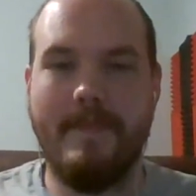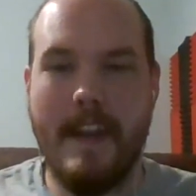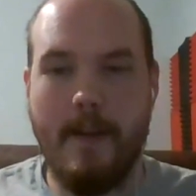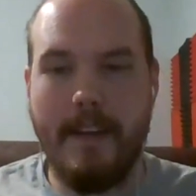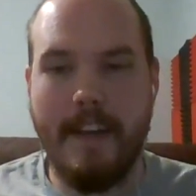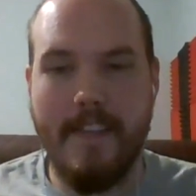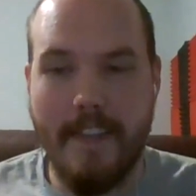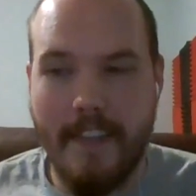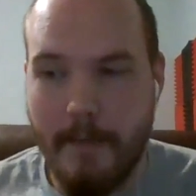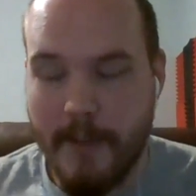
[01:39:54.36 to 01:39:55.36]
Now, in
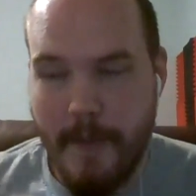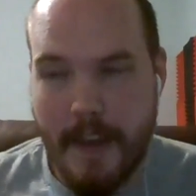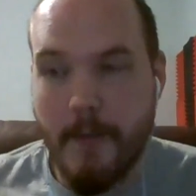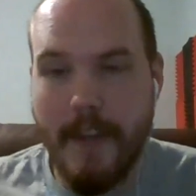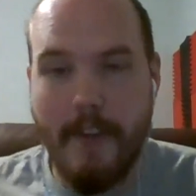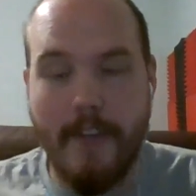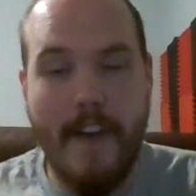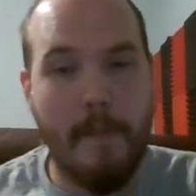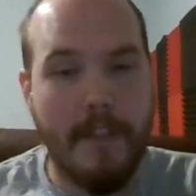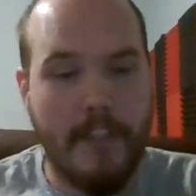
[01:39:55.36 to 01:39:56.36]
the same respect, we don't know
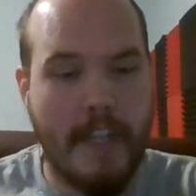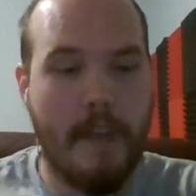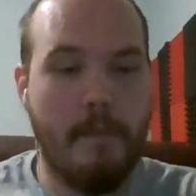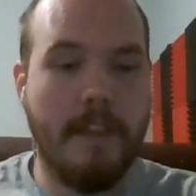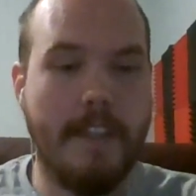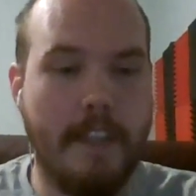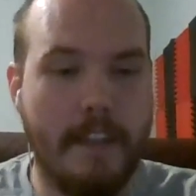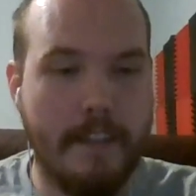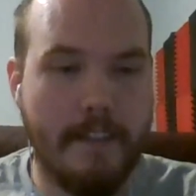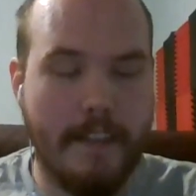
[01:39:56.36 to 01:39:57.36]
how much time
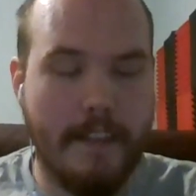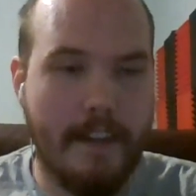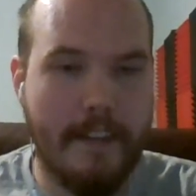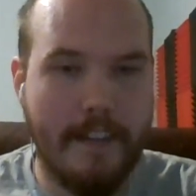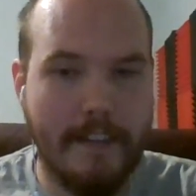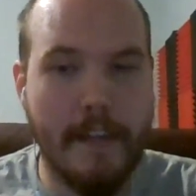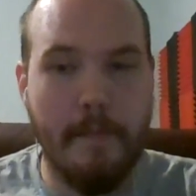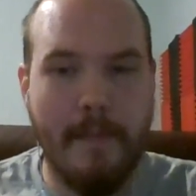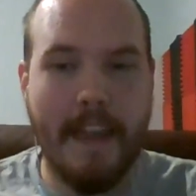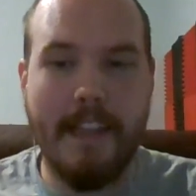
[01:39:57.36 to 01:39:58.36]
until the
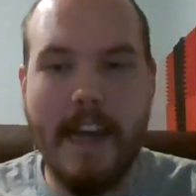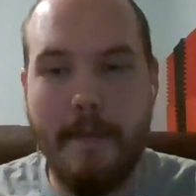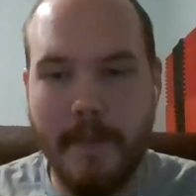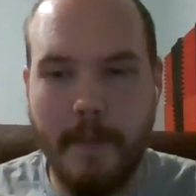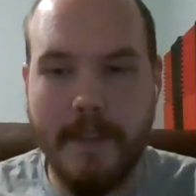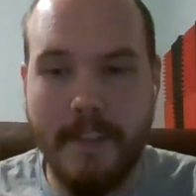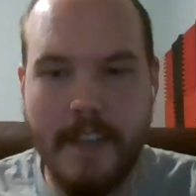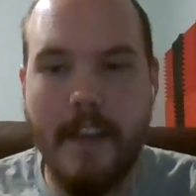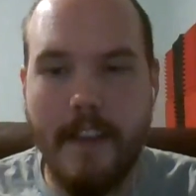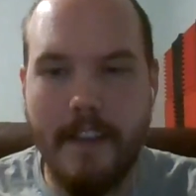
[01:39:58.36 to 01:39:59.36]
sub might collapse, but
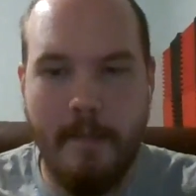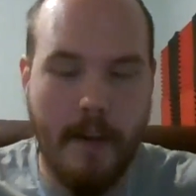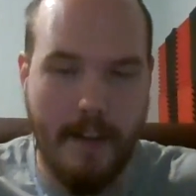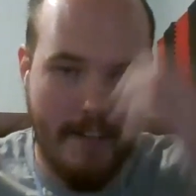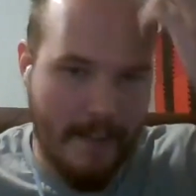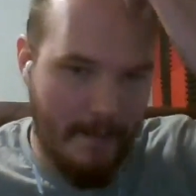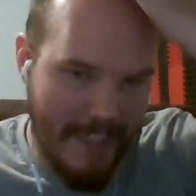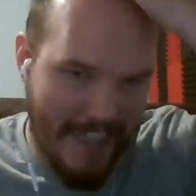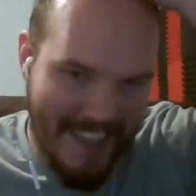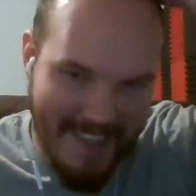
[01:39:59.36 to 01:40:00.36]
still, he bought us some
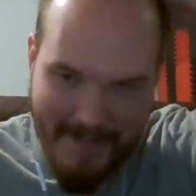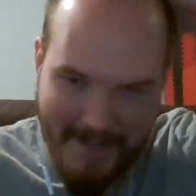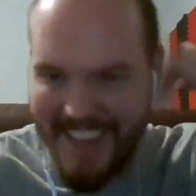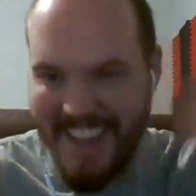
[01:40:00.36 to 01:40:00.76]
time.